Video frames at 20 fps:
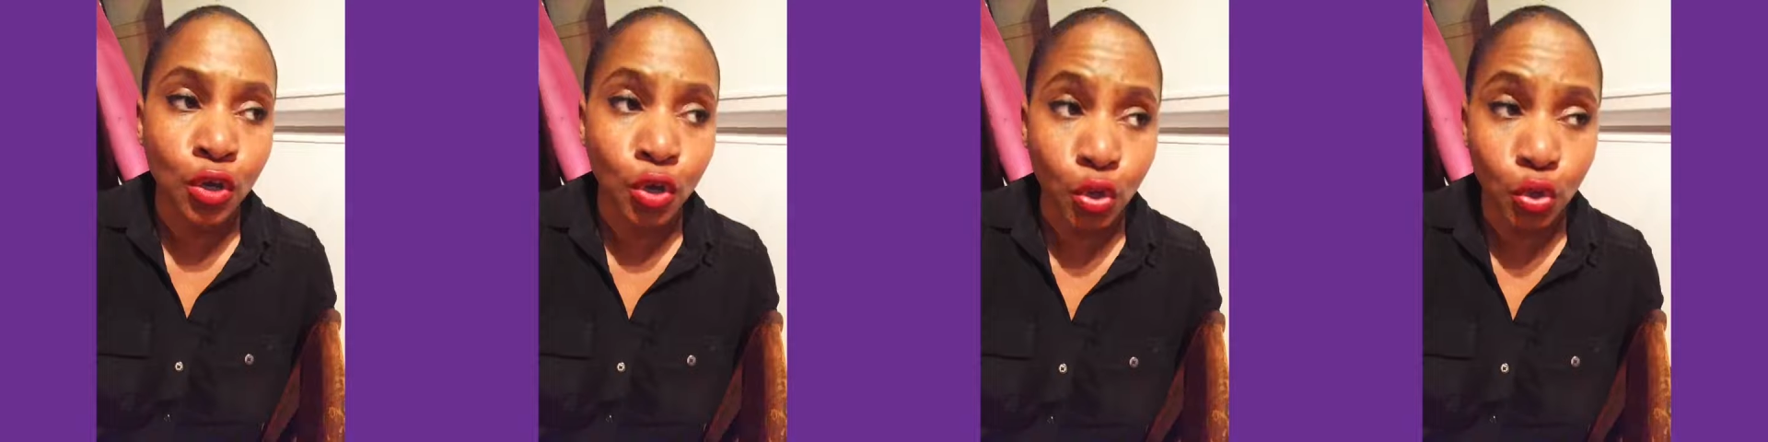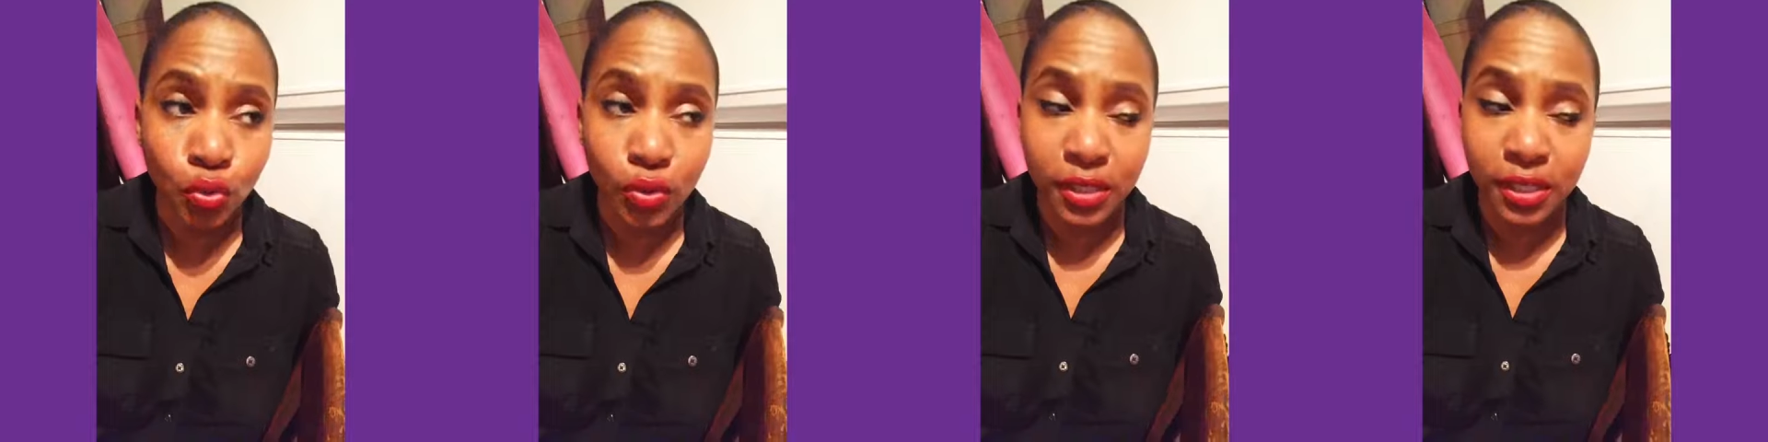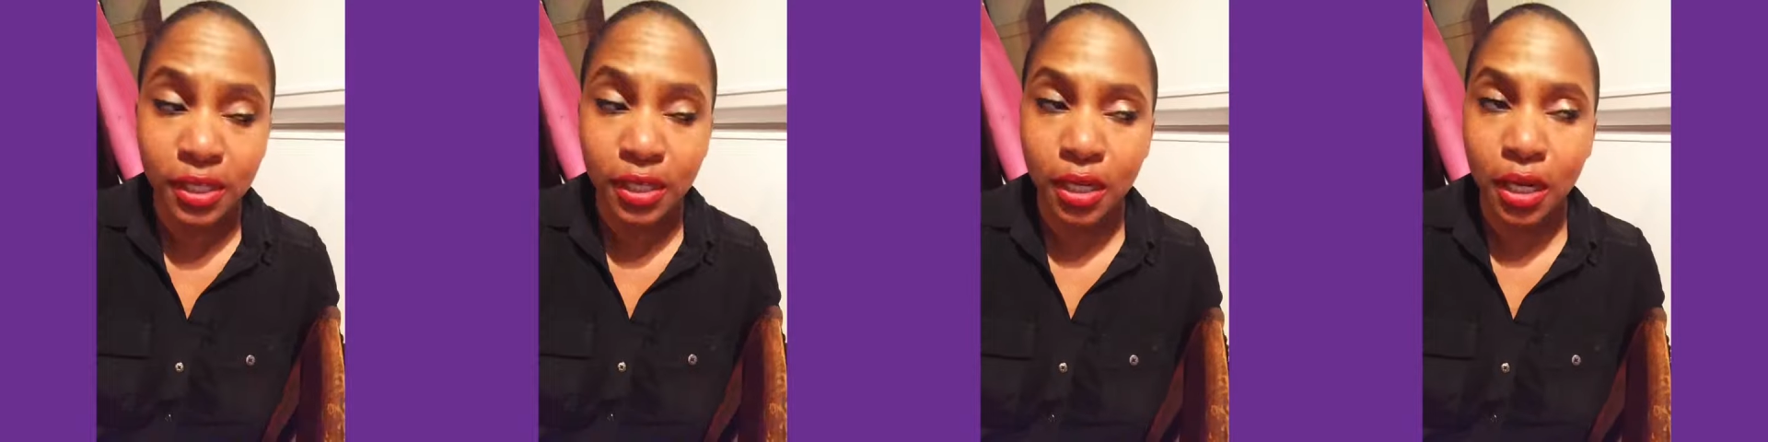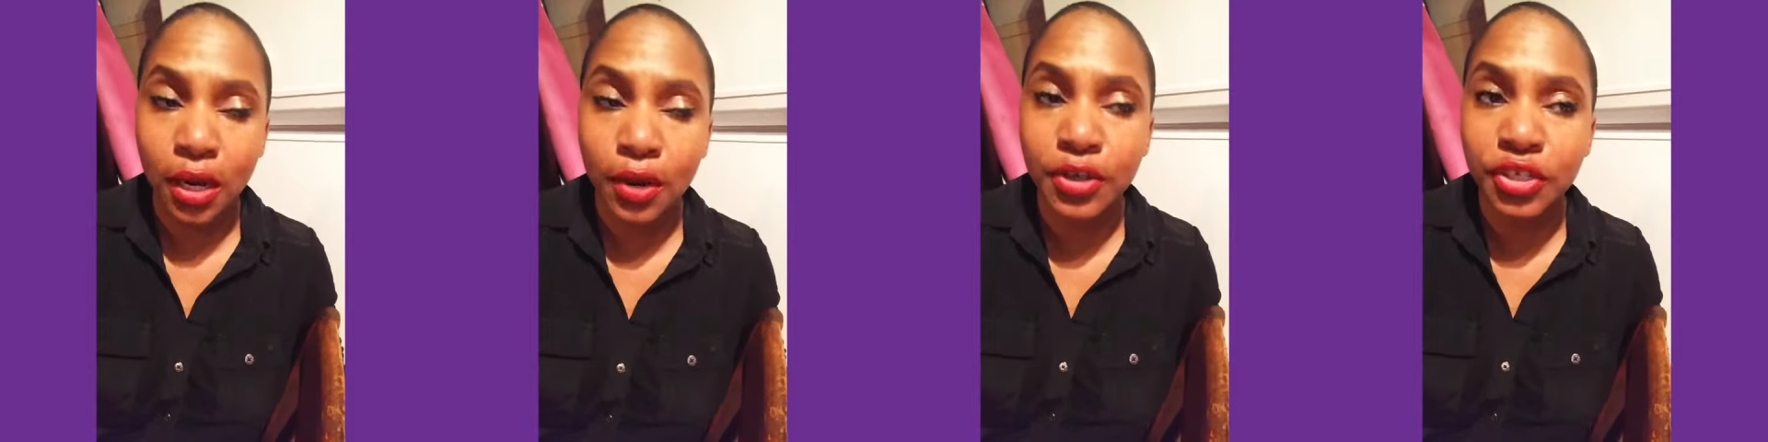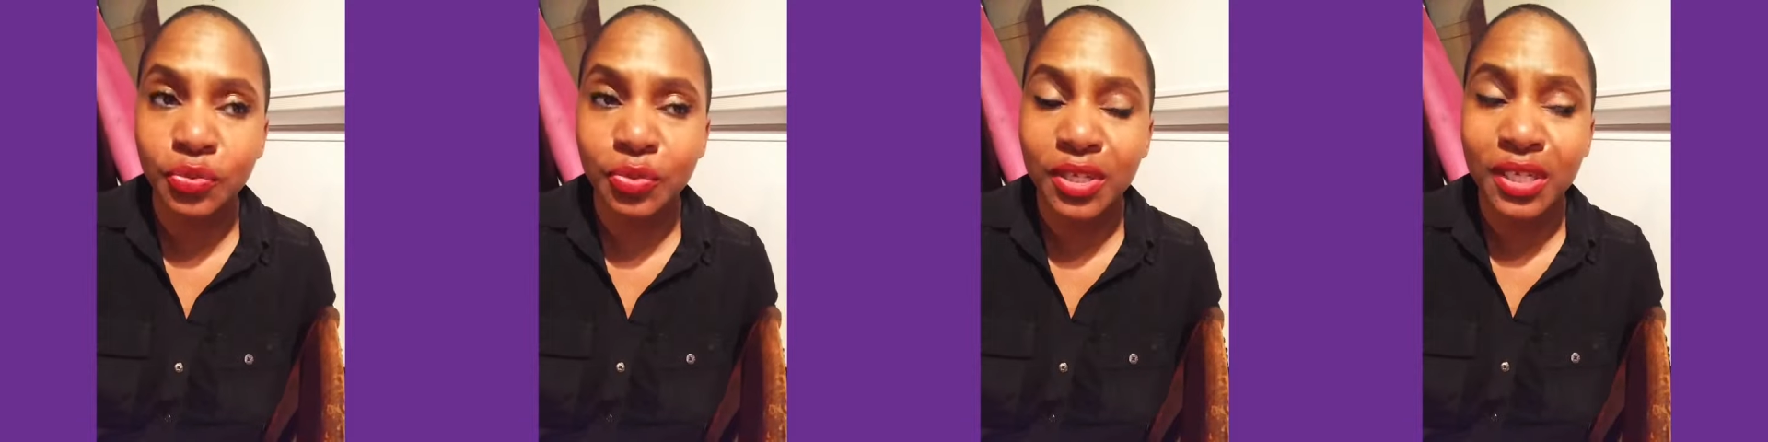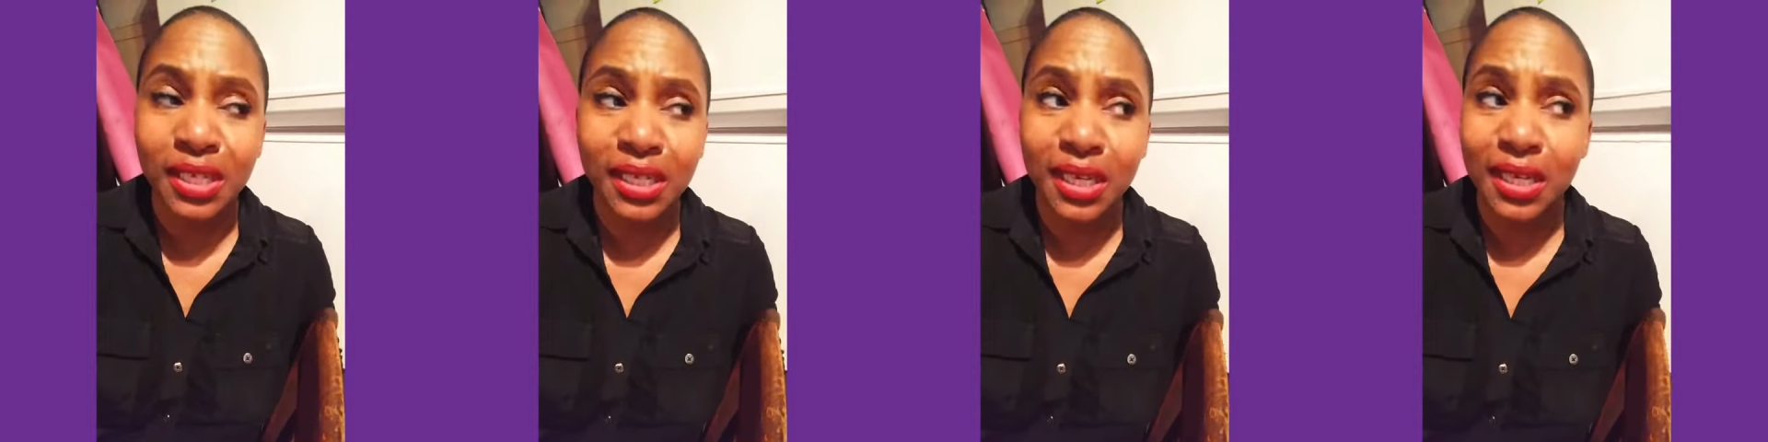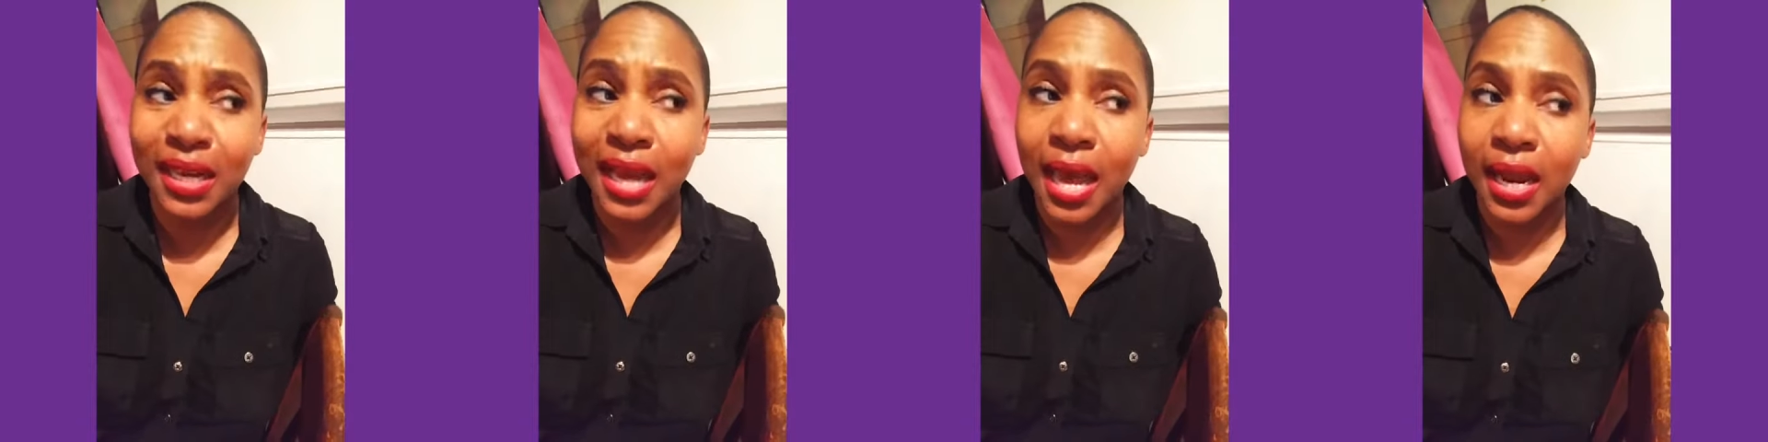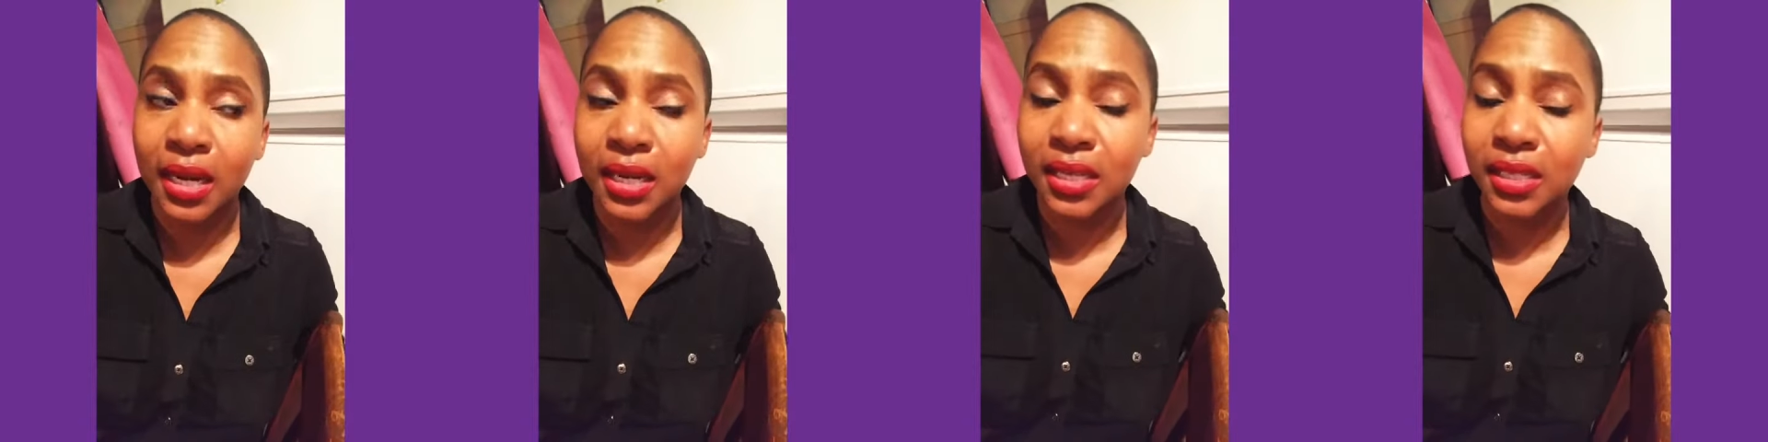who is encouraging me to get
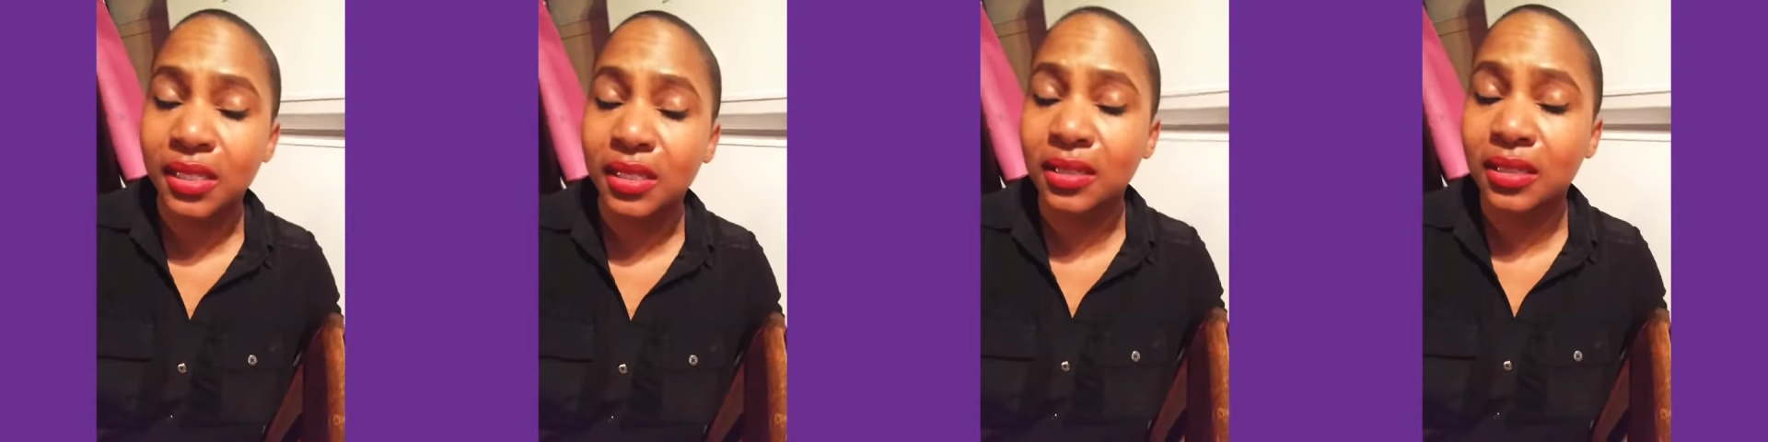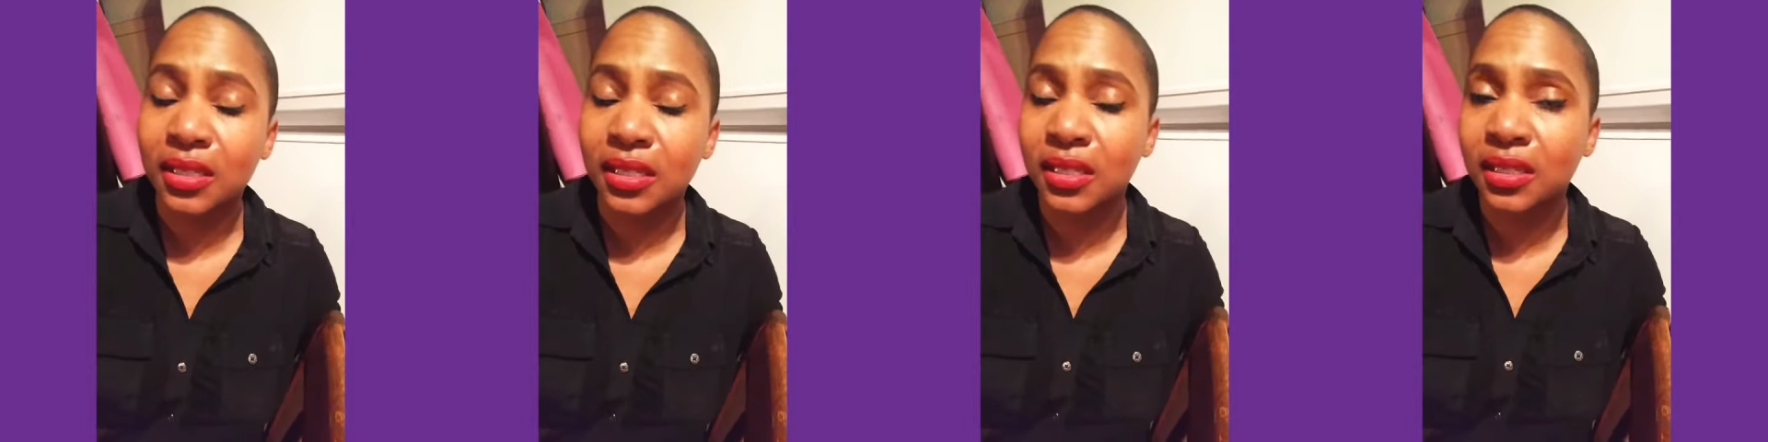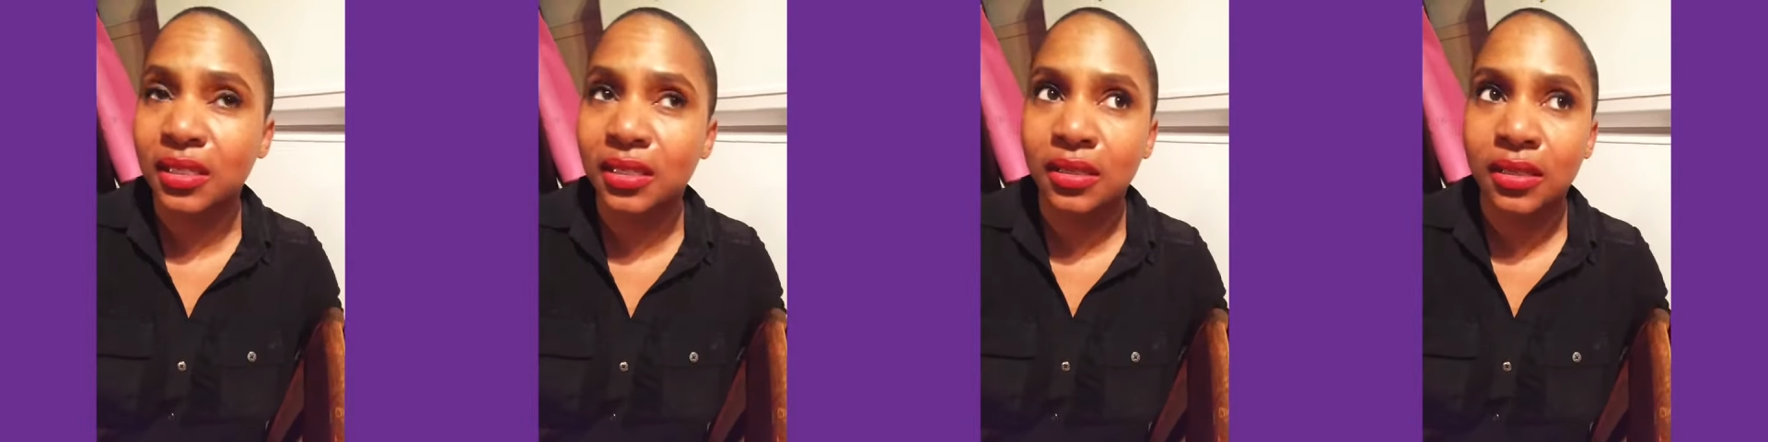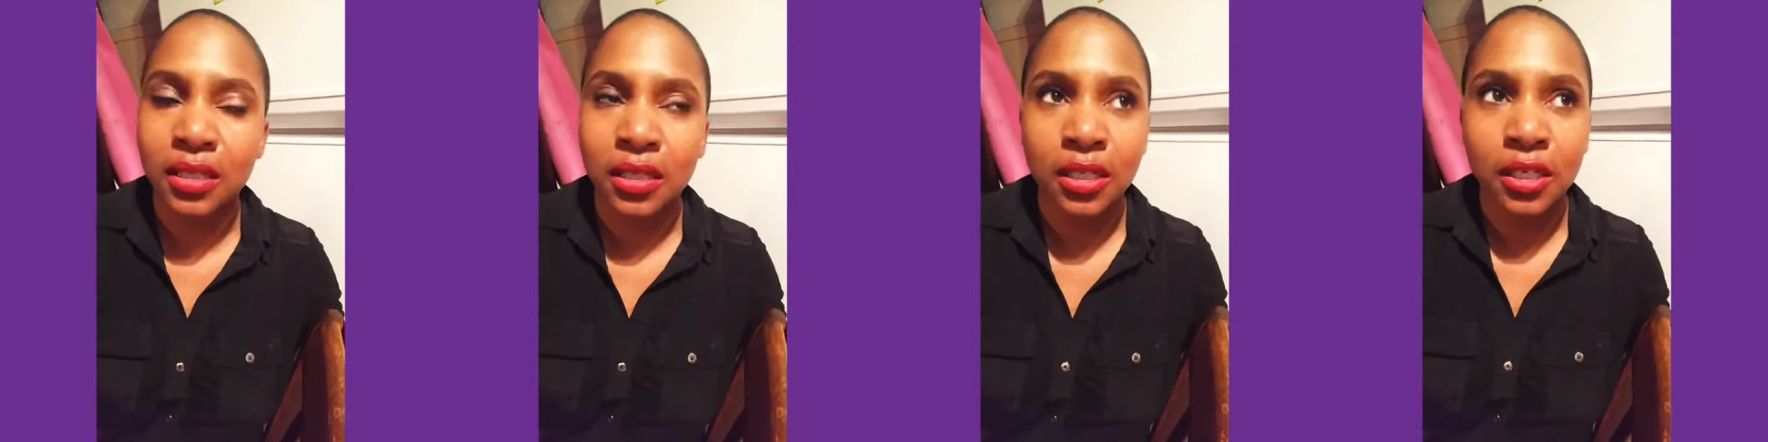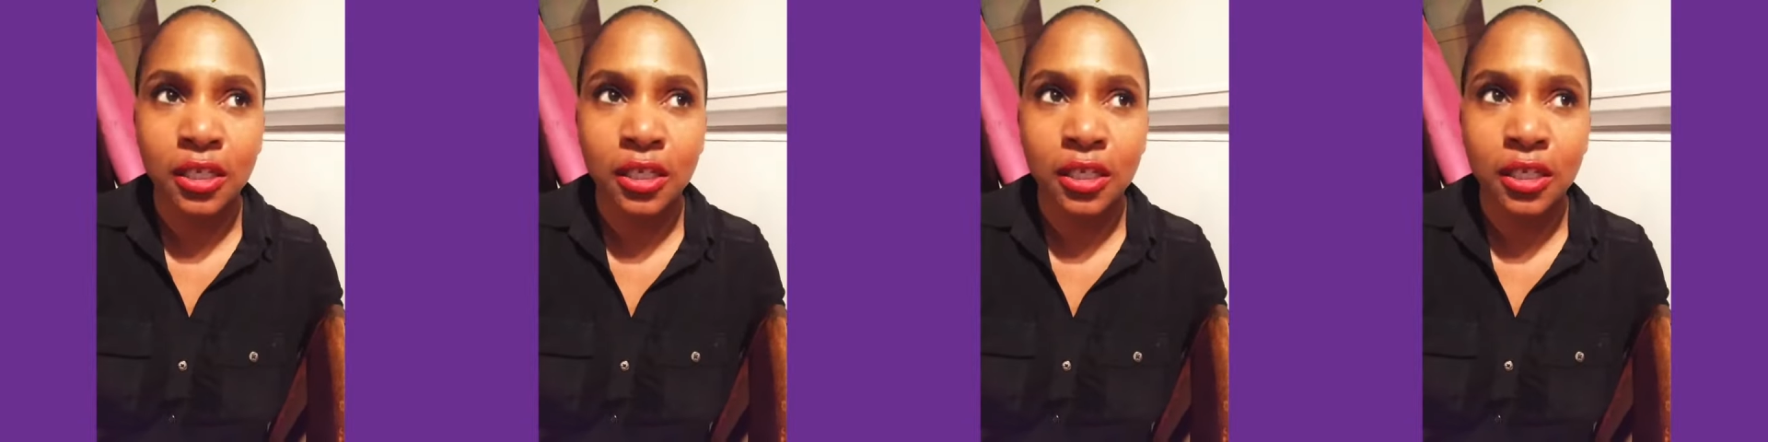out of this